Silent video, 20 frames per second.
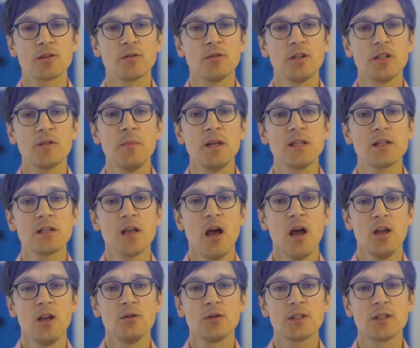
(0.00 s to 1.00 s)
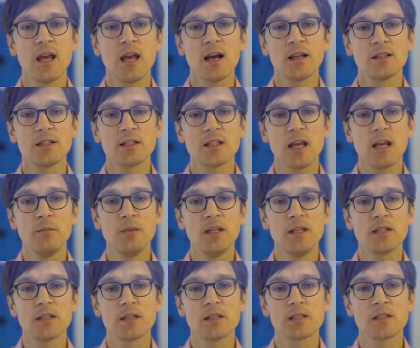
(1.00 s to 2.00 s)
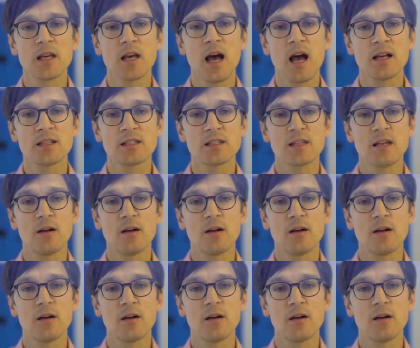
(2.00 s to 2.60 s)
So this means you stay at the same distance as